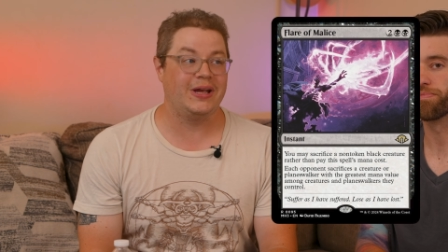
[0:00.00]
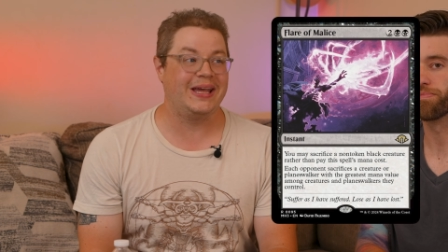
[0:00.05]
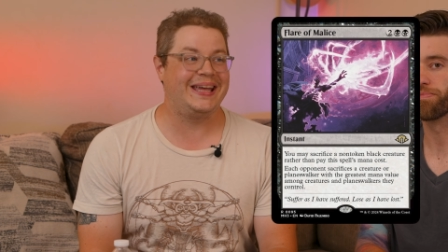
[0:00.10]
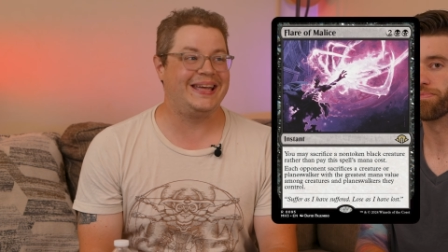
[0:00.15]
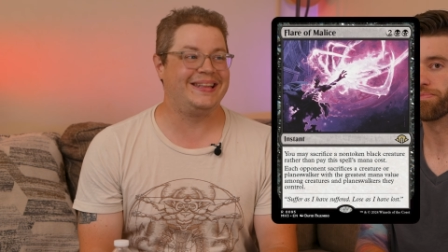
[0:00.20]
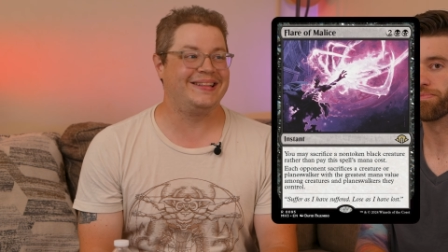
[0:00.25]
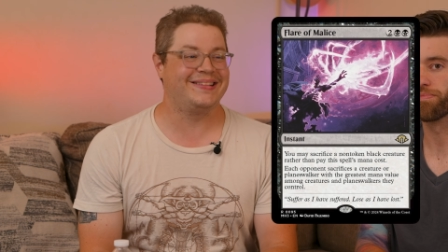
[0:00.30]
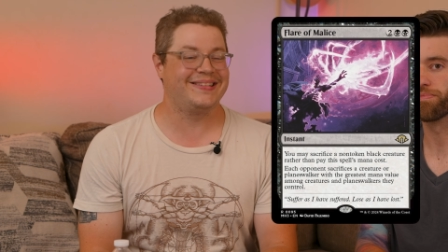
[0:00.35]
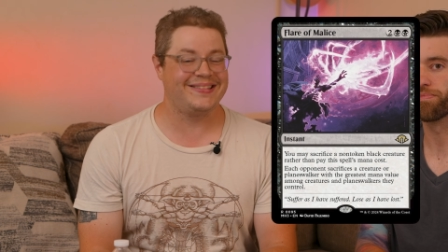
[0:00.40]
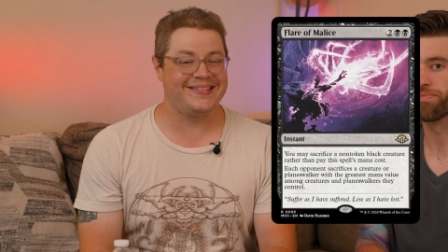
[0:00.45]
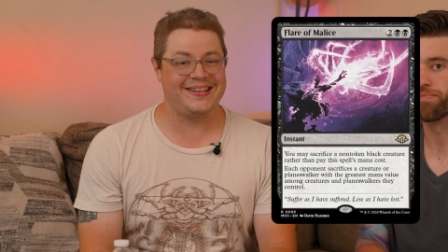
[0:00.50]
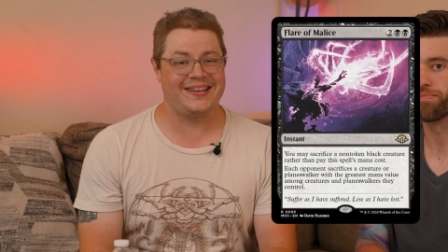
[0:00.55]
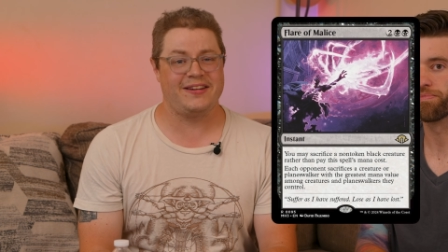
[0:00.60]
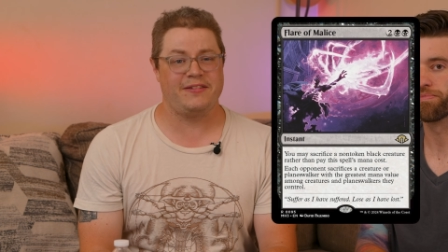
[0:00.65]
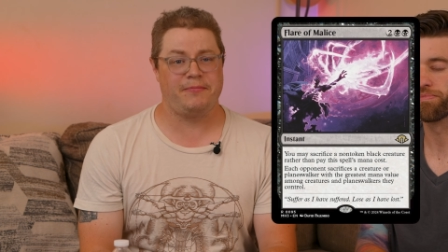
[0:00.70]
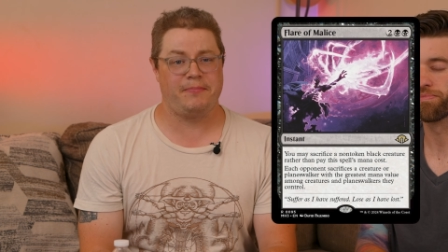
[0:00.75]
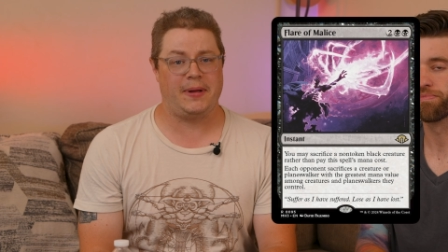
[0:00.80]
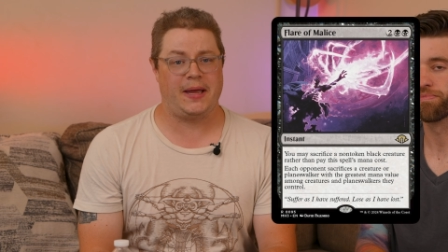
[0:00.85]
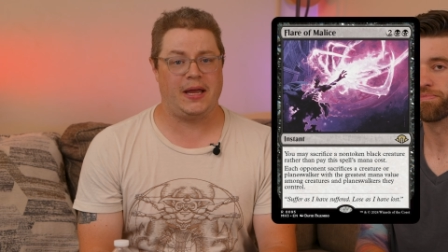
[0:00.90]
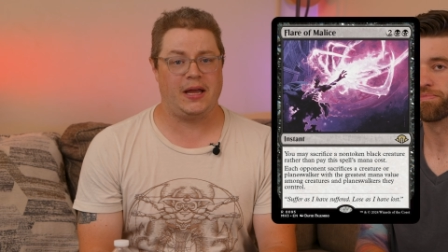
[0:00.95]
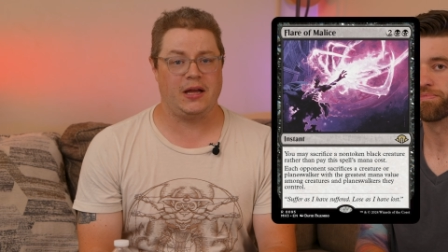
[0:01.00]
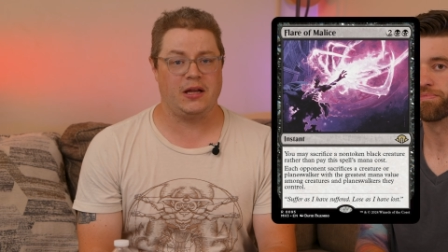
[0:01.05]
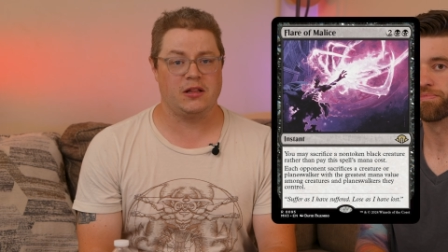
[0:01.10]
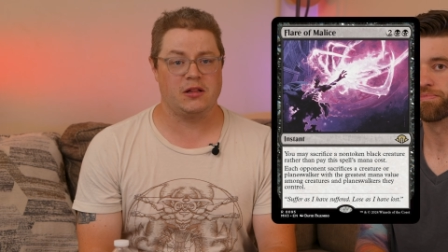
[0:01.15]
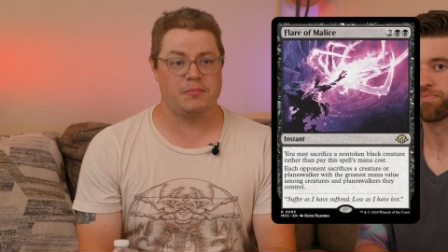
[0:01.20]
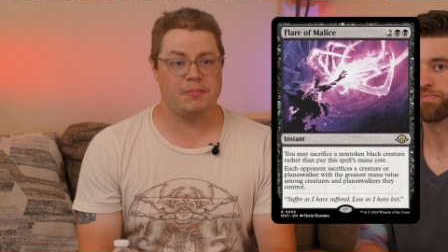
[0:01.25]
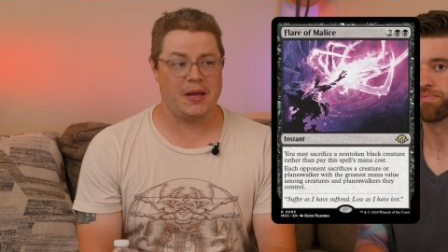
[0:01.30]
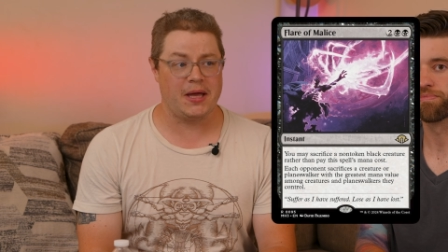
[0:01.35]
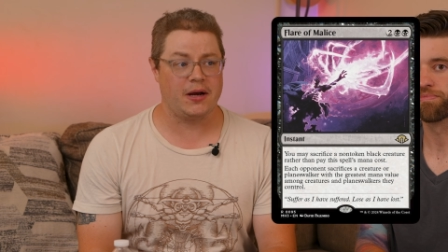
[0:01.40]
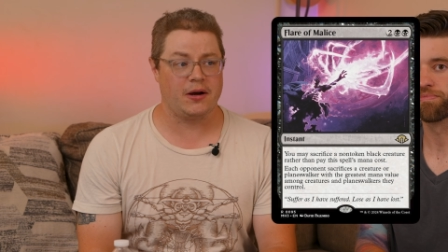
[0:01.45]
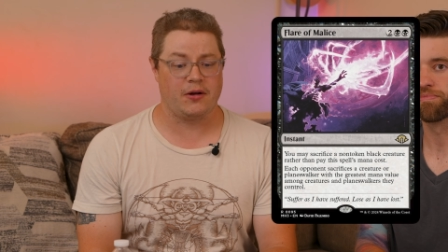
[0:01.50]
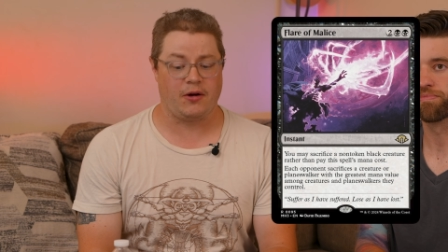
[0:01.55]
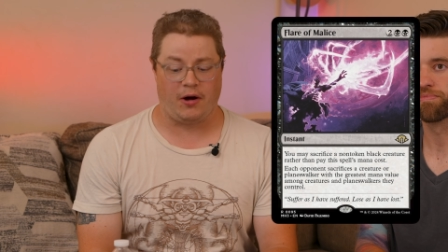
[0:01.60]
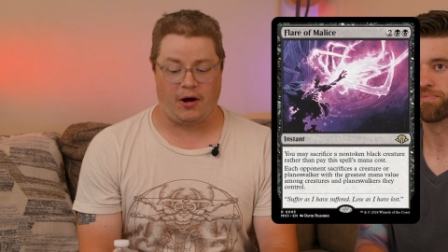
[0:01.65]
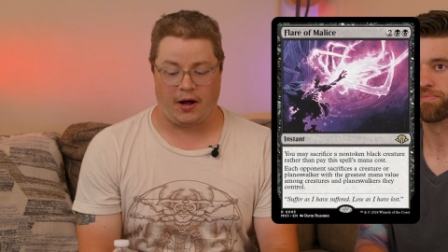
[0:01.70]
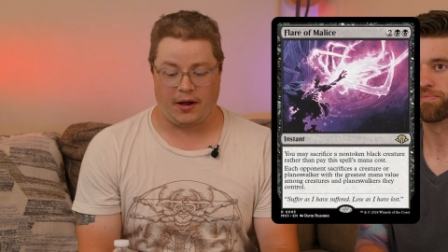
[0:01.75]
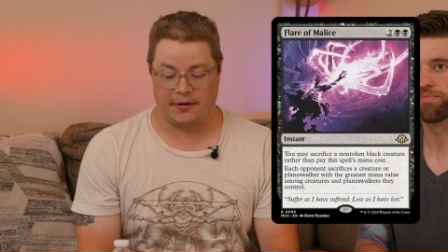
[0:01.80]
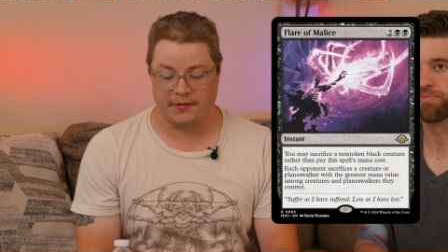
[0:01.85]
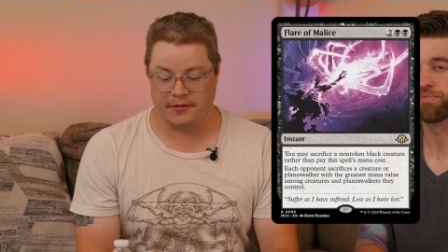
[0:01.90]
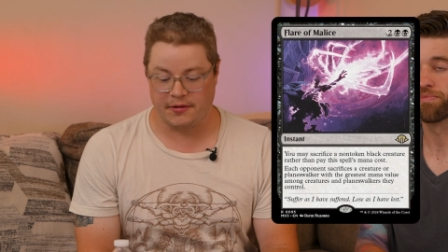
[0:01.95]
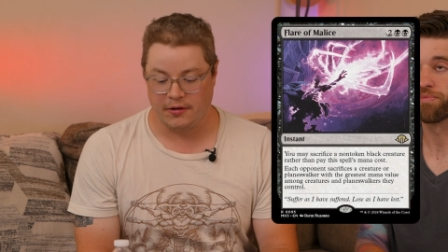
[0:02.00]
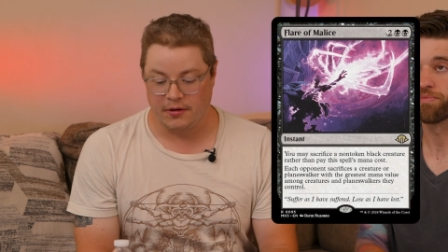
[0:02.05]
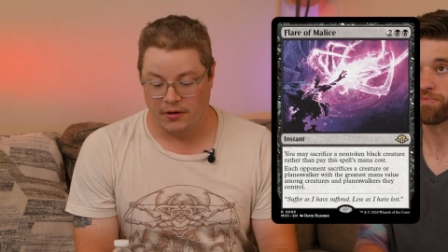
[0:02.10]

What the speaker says: instead of paying its mana cost.